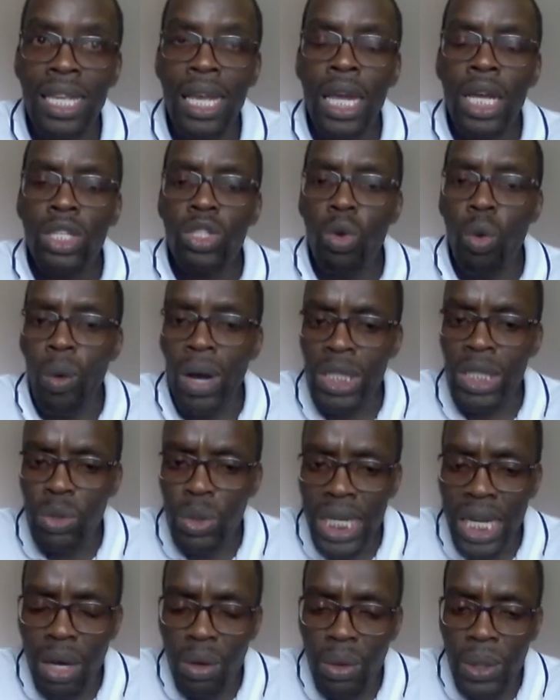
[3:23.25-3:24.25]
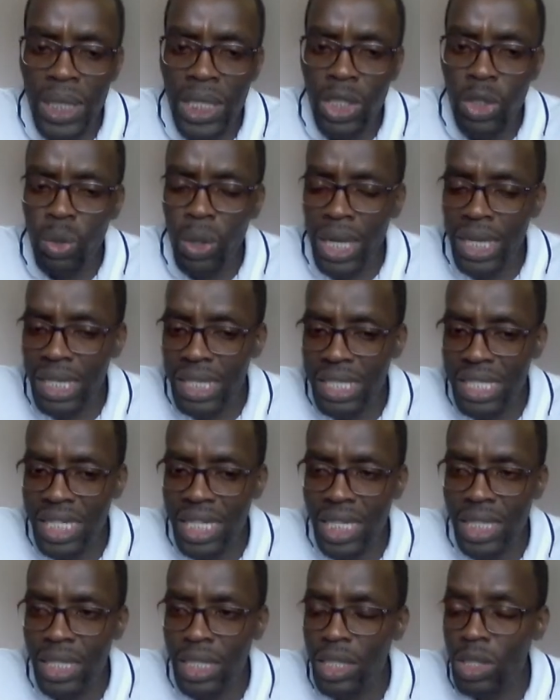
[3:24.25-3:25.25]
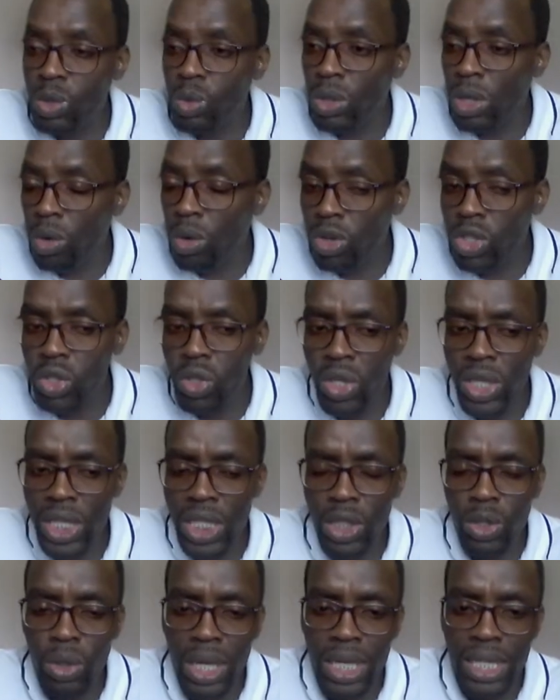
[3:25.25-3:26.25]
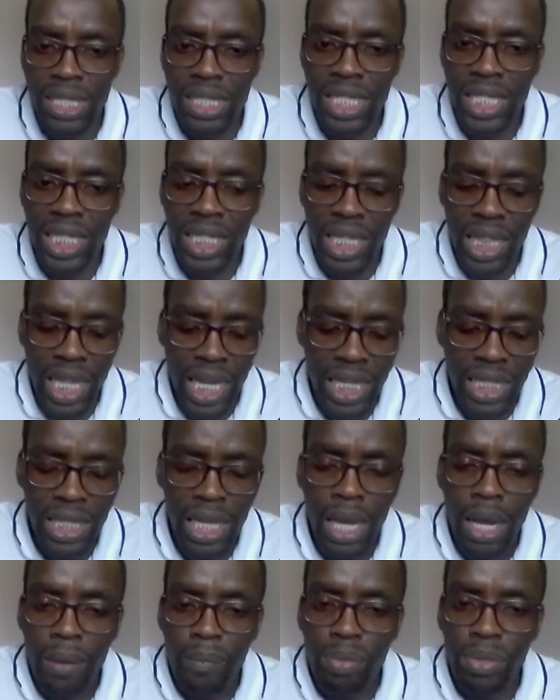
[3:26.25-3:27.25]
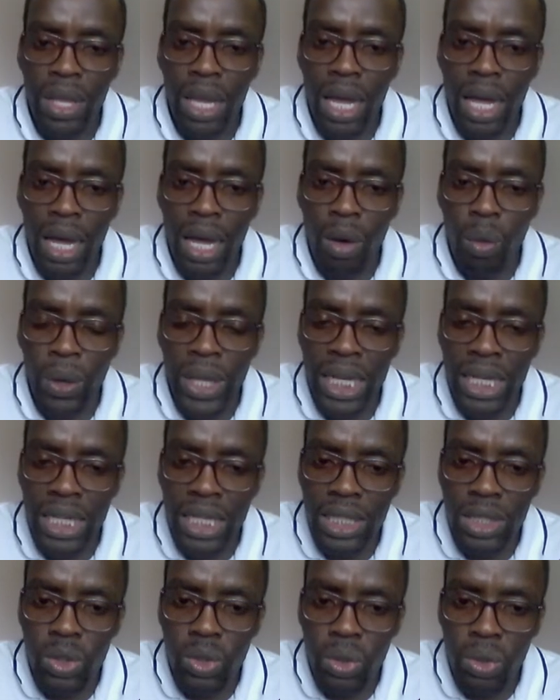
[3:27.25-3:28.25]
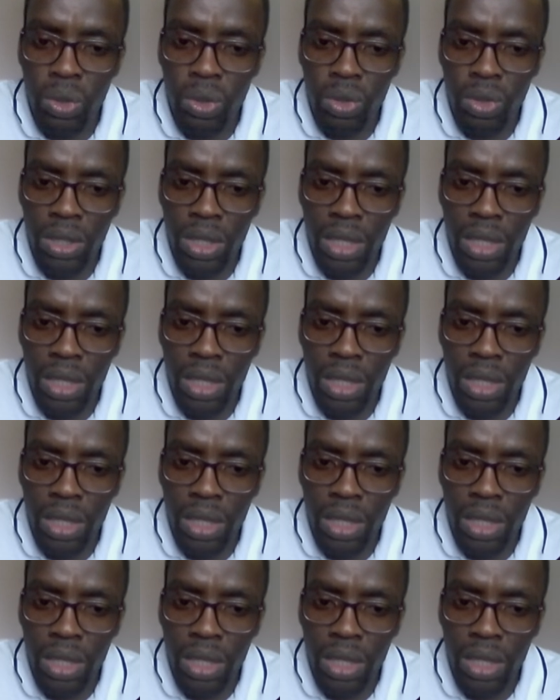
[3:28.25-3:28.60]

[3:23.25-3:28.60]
So what we now need to understand is we also need to understand that we need to